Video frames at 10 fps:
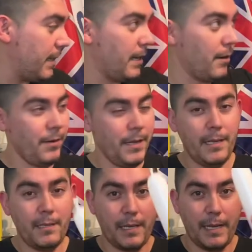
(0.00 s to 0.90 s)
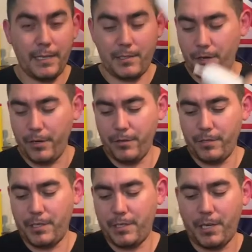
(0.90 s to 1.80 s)
Here it is, and so you'll
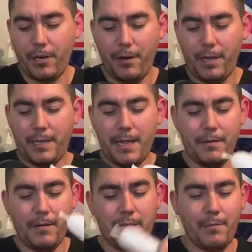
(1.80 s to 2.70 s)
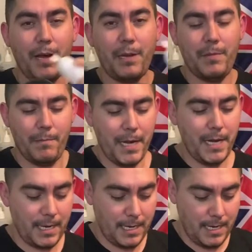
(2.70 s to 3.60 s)
just secure it down here at the bottom of the beak,